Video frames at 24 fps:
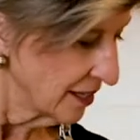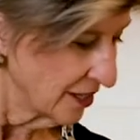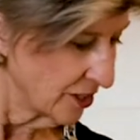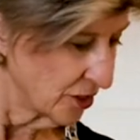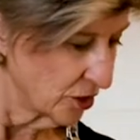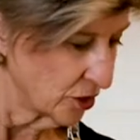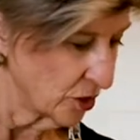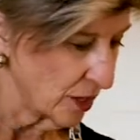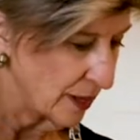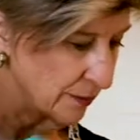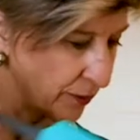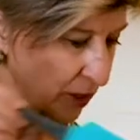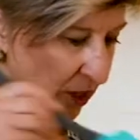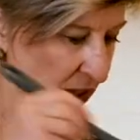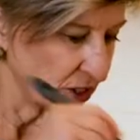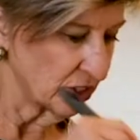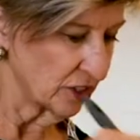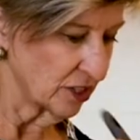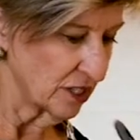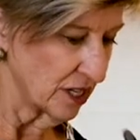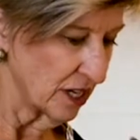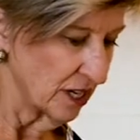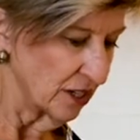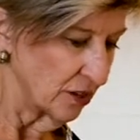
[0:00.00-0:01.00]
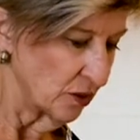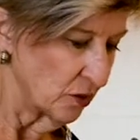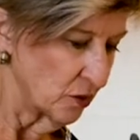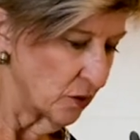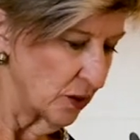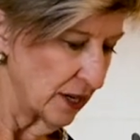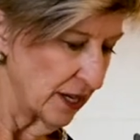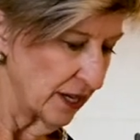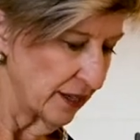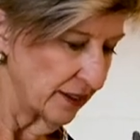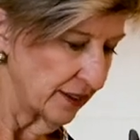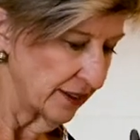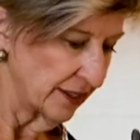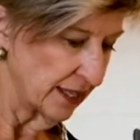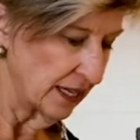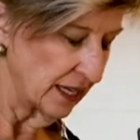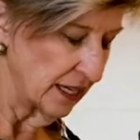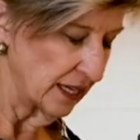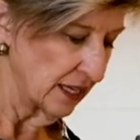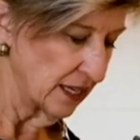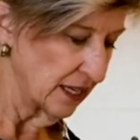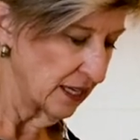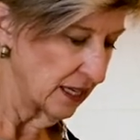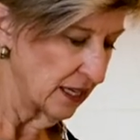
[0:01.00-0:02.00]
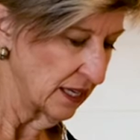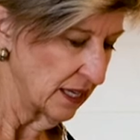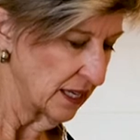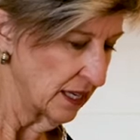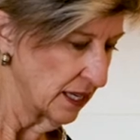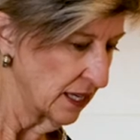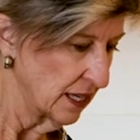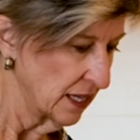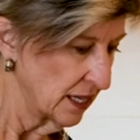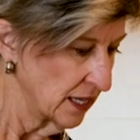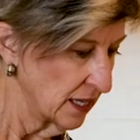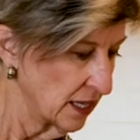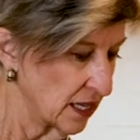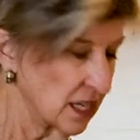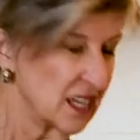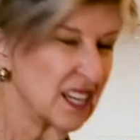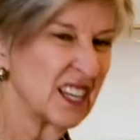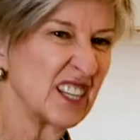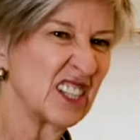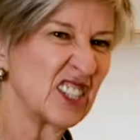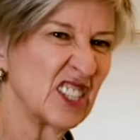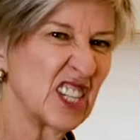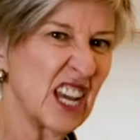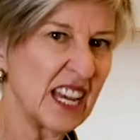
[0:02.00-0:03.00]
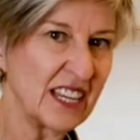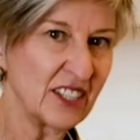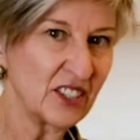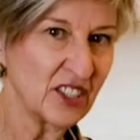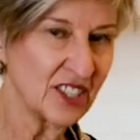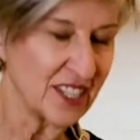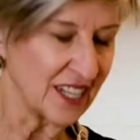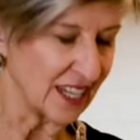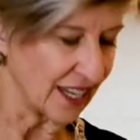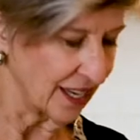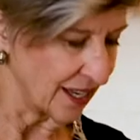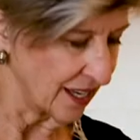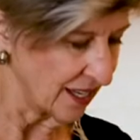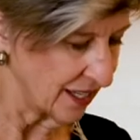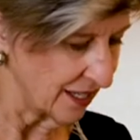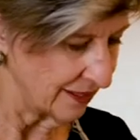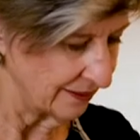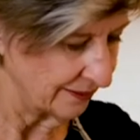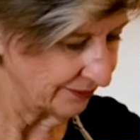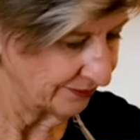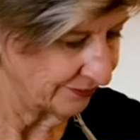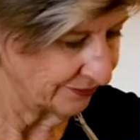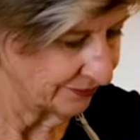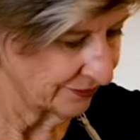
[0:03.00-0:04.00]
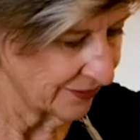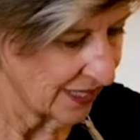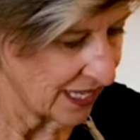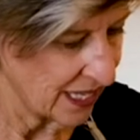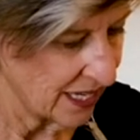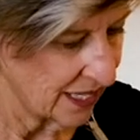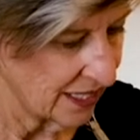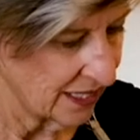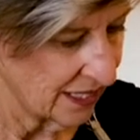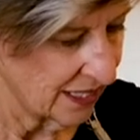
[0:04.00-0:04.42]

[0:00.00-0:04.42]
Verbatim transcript: So I'm going to start with tasting it.